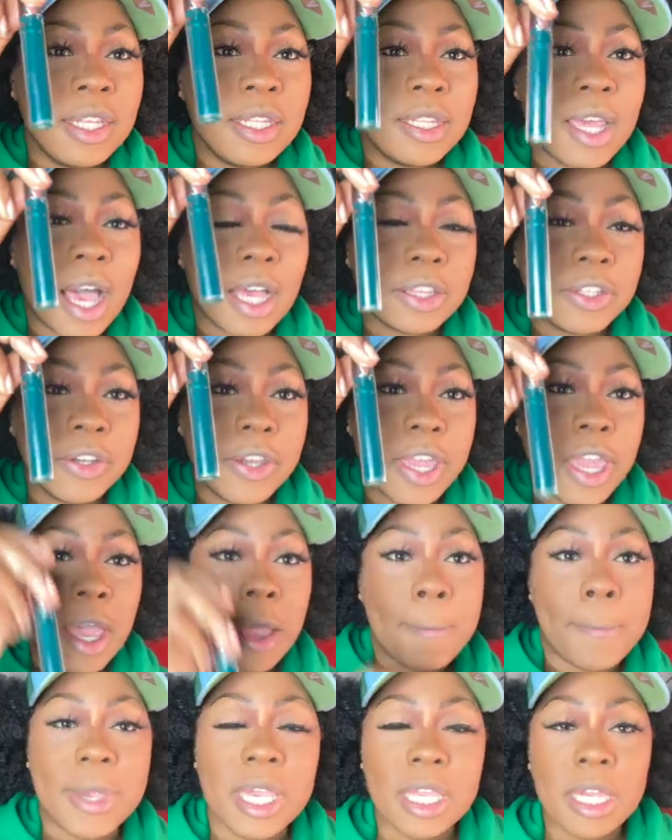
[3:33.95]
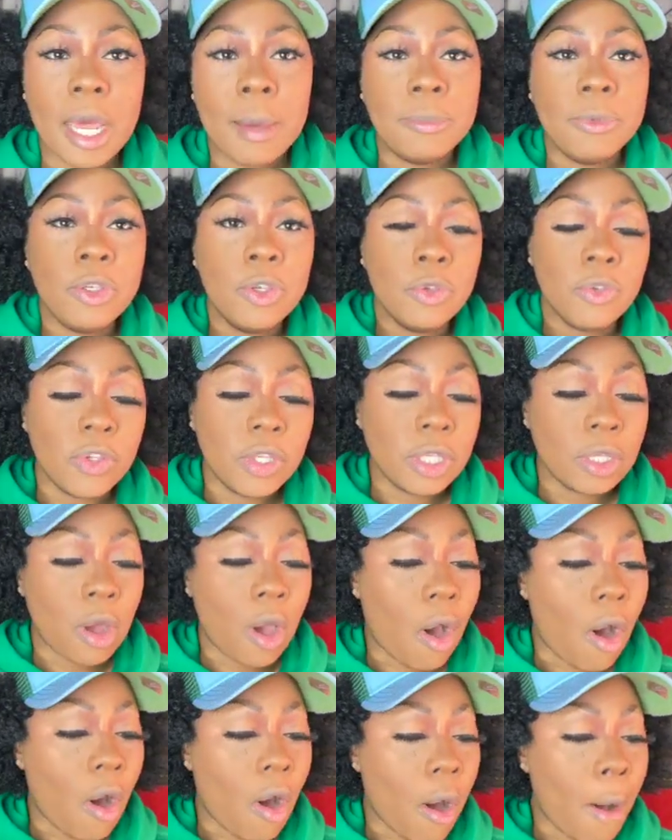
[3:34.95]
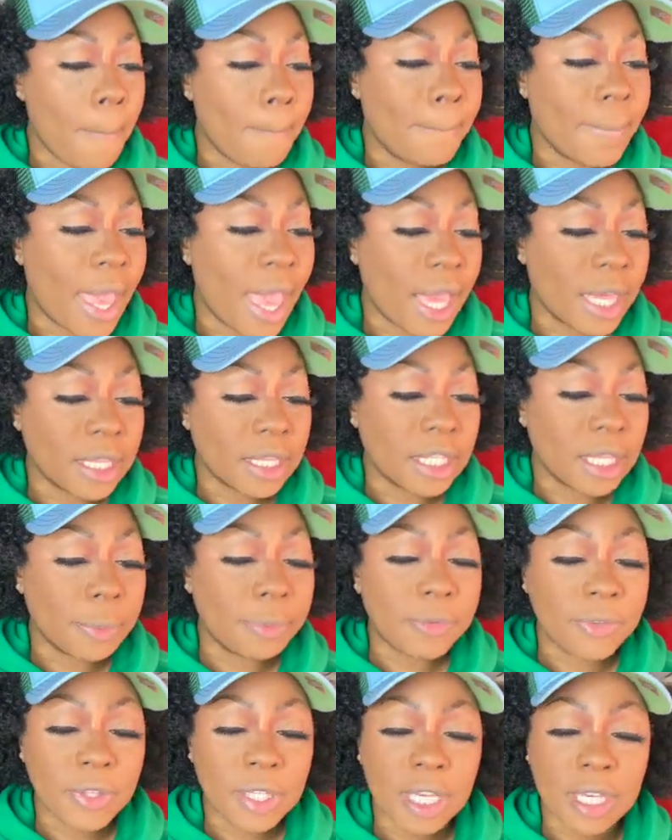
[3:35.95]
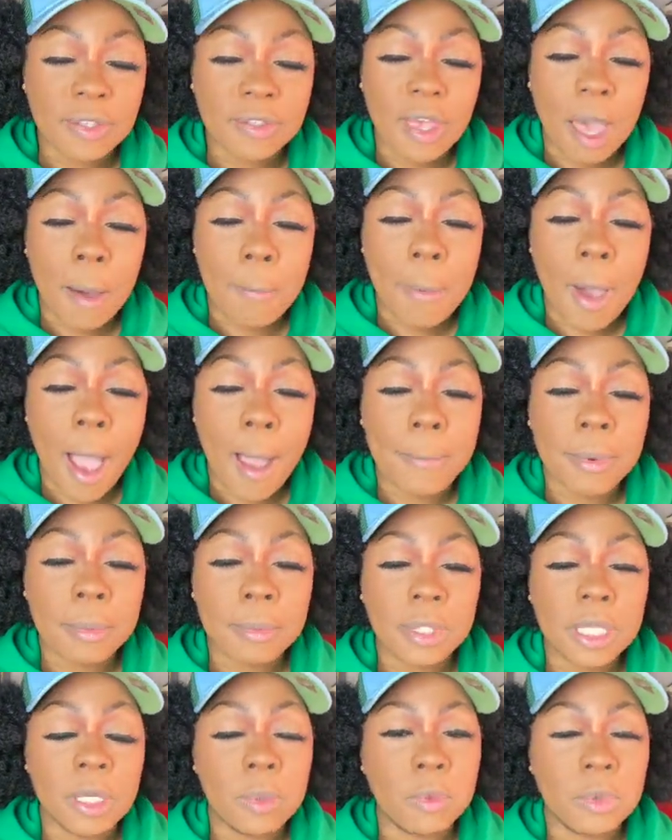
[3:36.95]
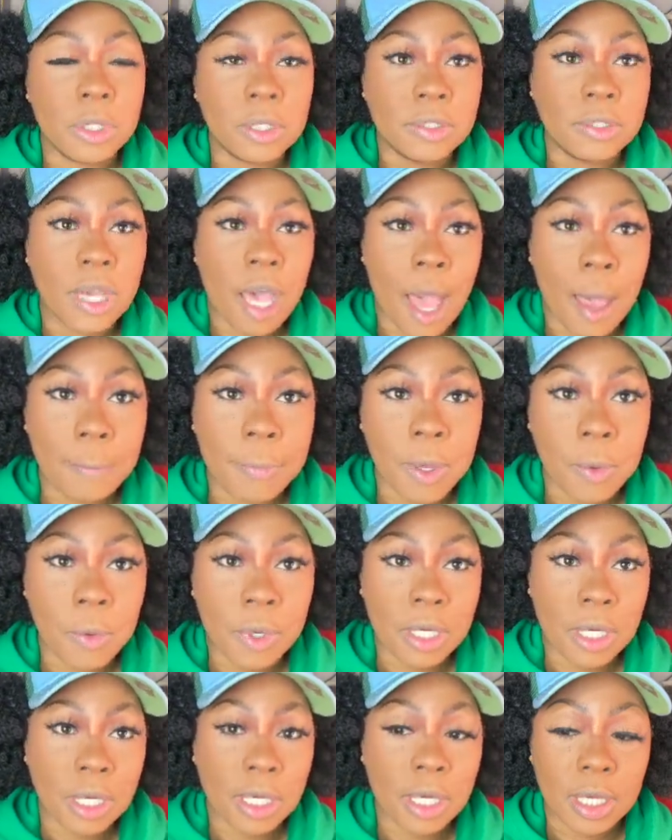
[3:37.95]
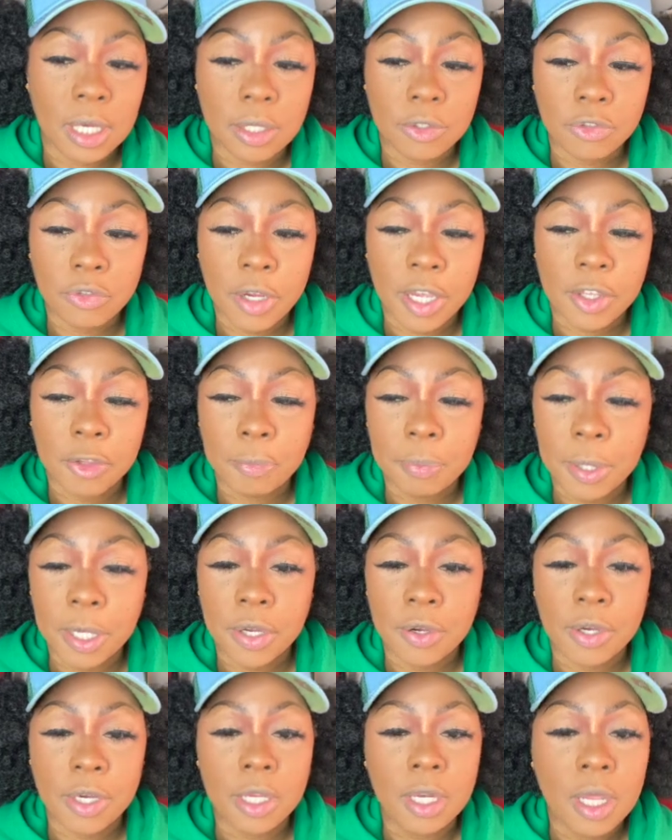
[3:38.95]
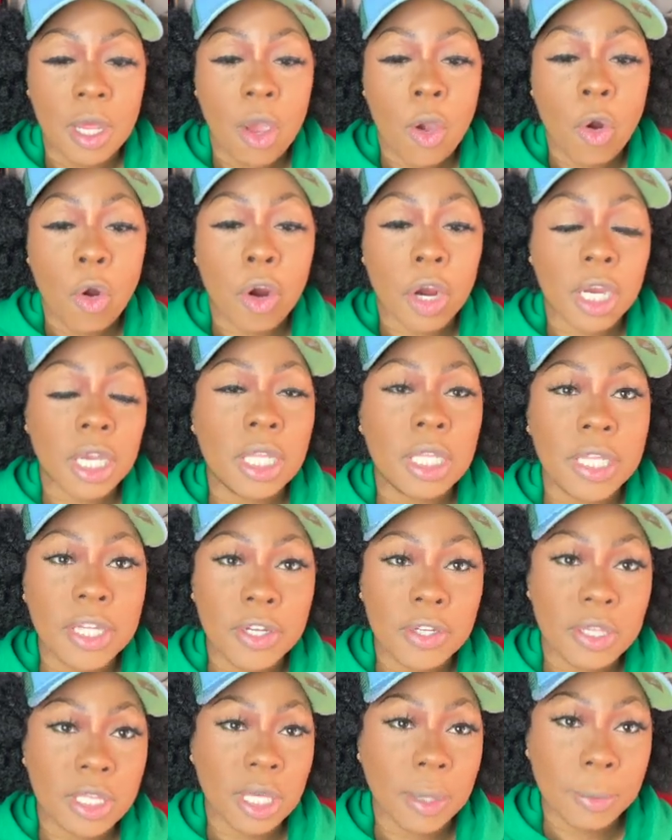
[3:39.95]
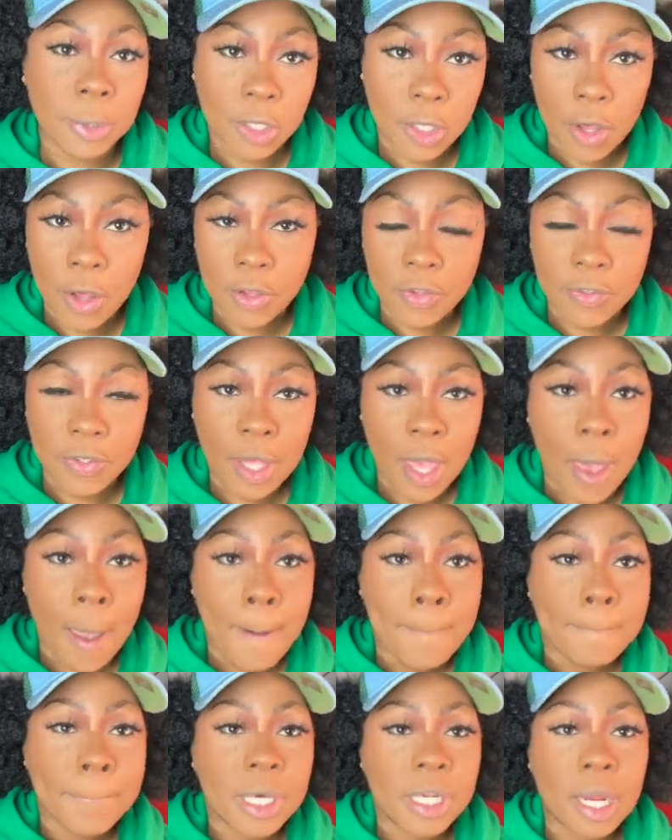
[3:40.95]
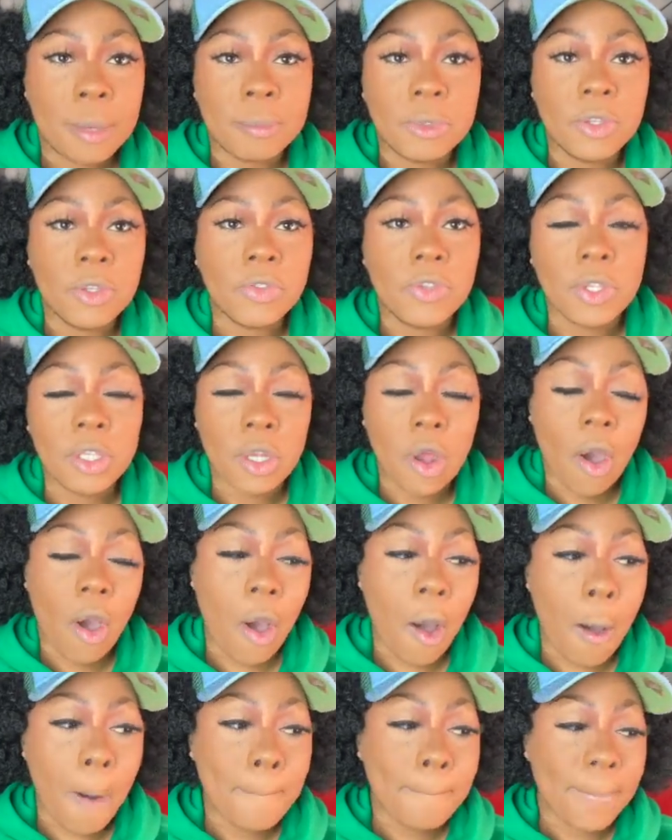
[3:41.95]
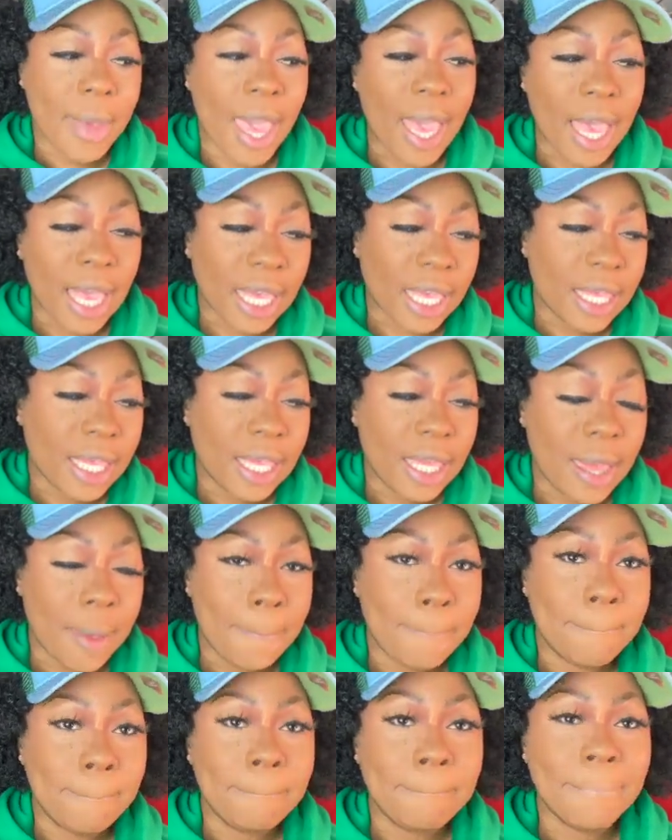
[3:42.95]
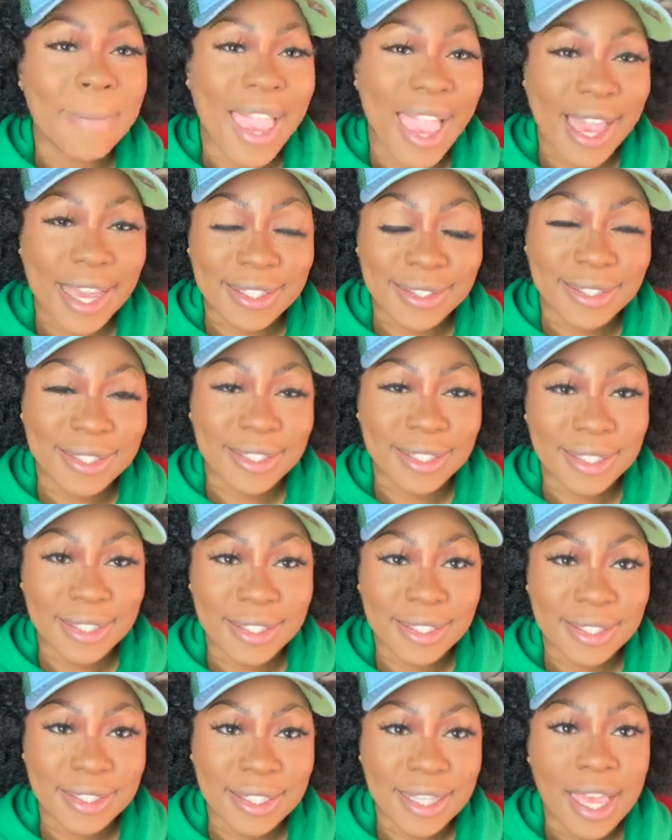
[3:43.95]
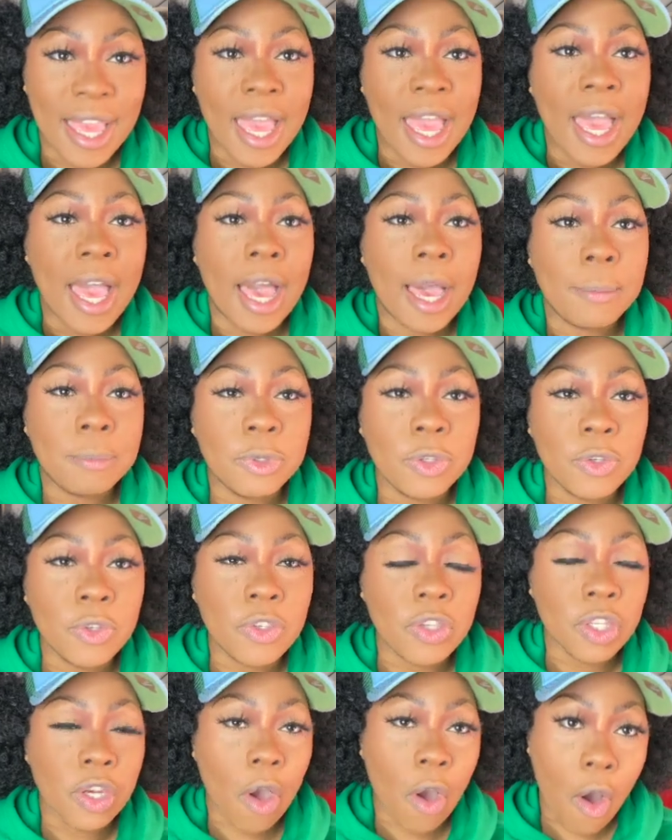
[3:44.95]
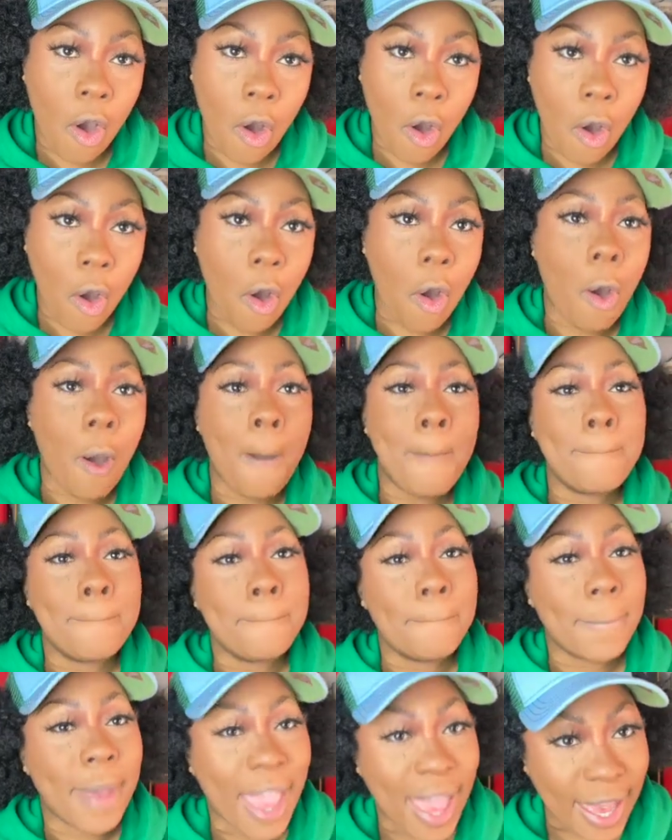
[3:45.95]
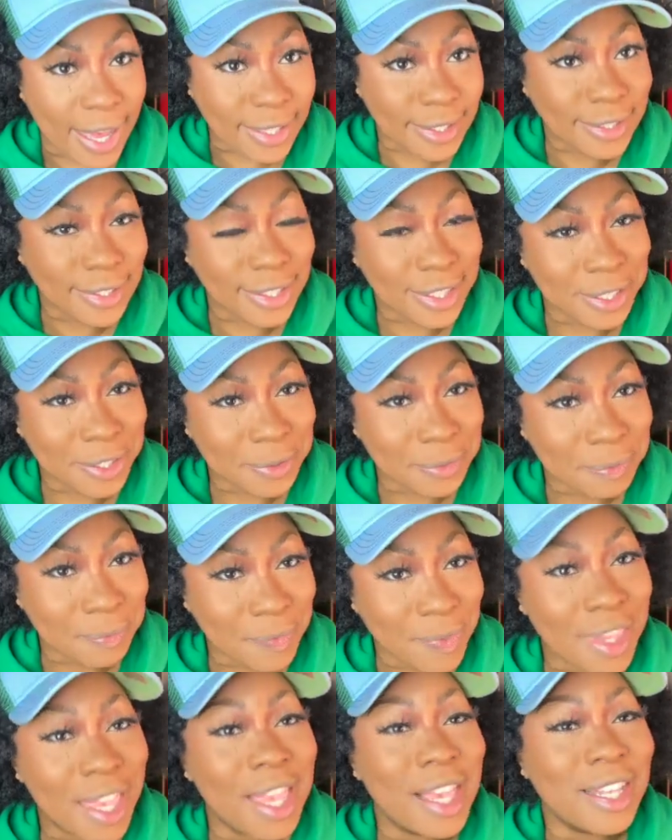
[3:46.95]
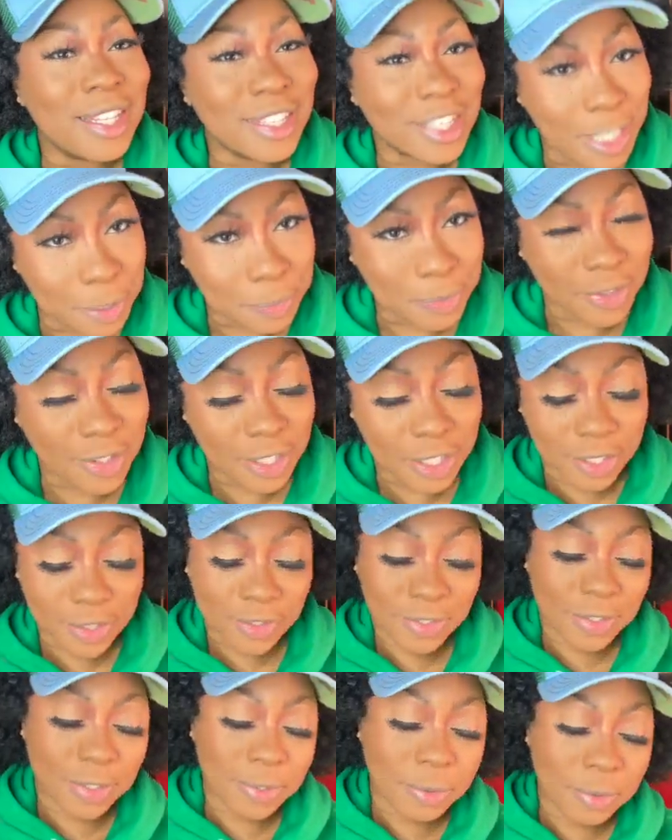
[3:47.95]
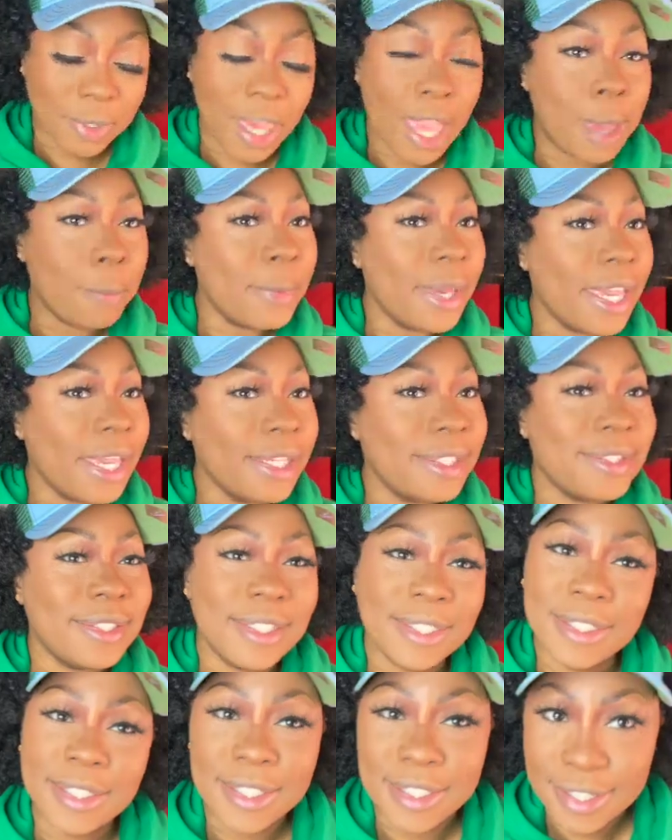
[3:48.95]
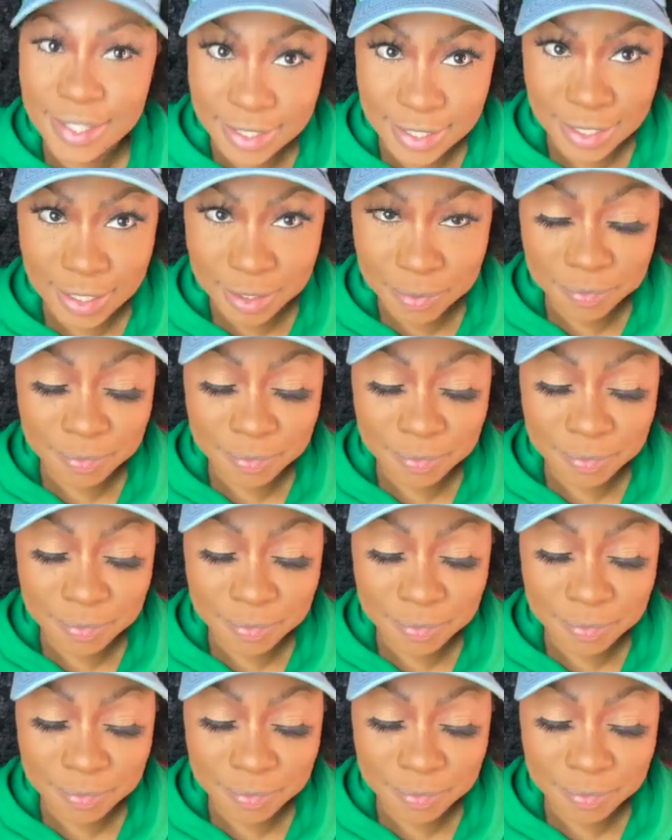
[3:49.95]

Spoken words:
Dr. M, and I'm using all matte lipsticks. I'll probably will top it with a transparent or a clear lip gloss, but I'm using all matte. I'm using all matte lipsticks, M-A-T-T-E.